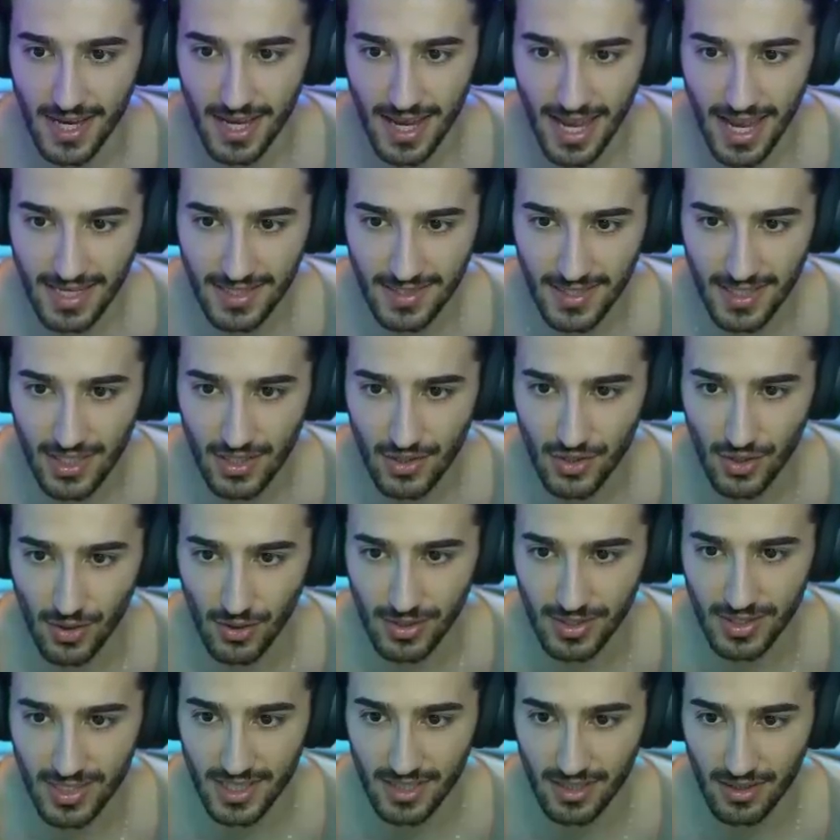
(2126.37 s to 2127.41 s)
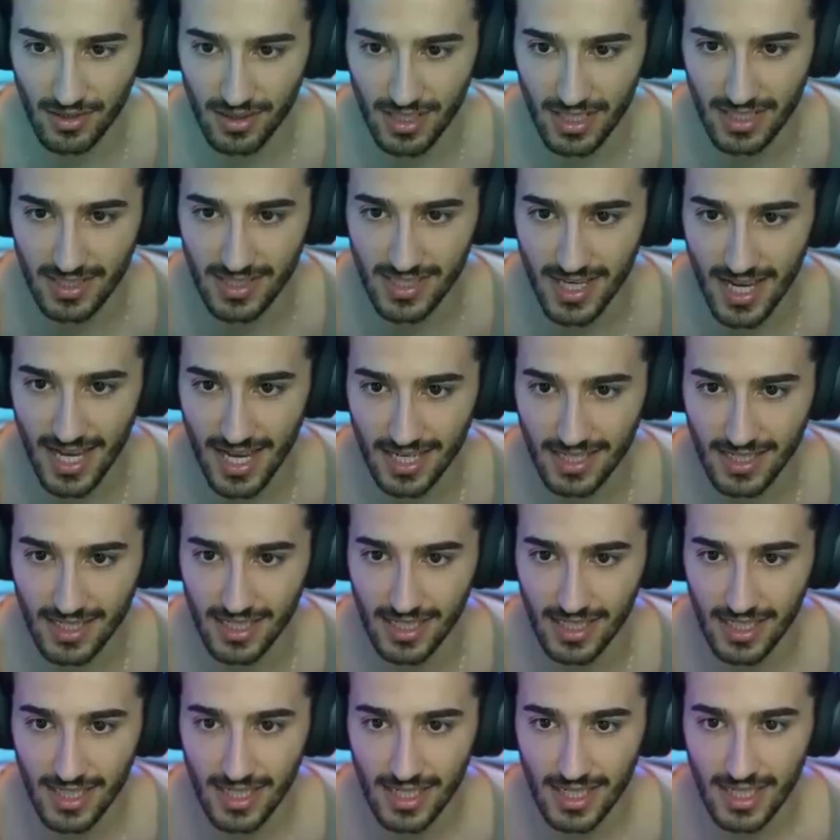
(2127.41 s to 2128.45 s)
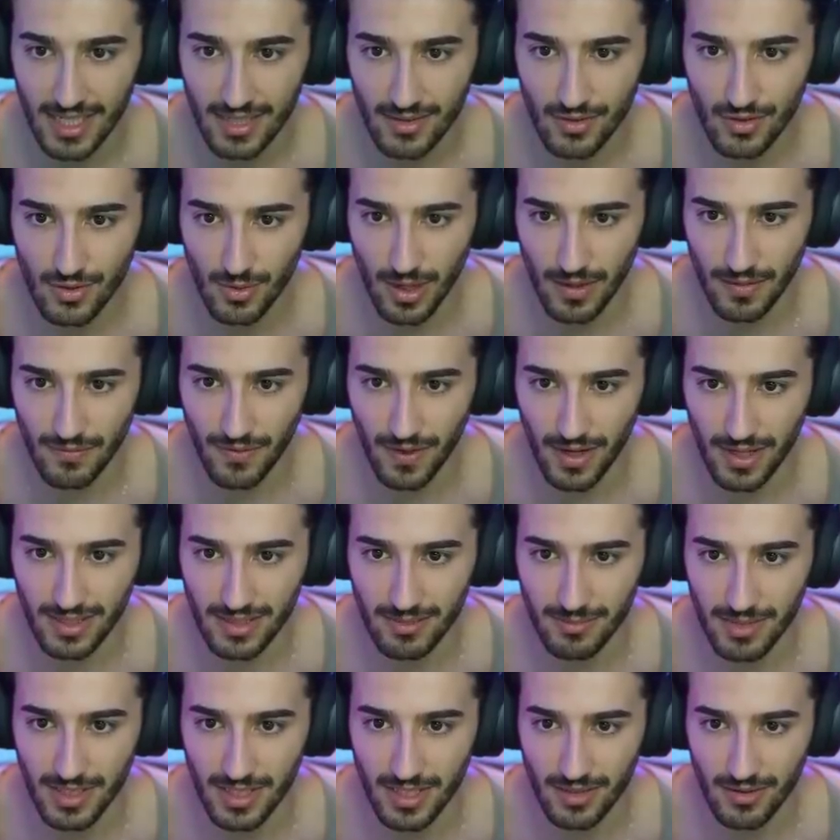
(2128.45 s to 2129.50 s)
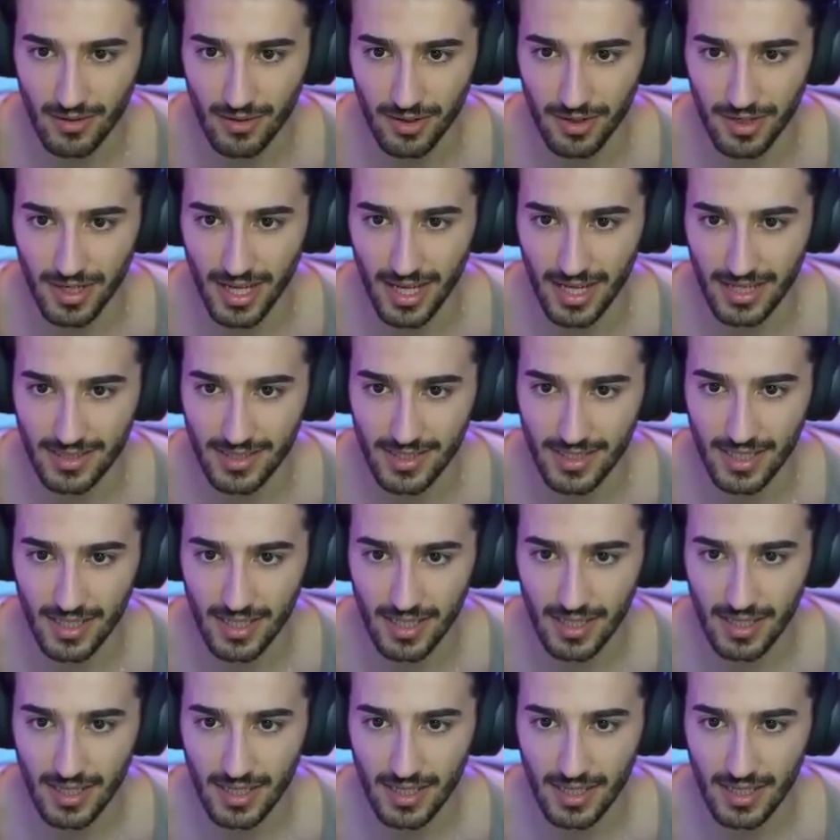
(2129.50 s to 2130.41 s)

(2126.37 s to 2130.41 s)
as he joins in on the attack. Do I find him here or not?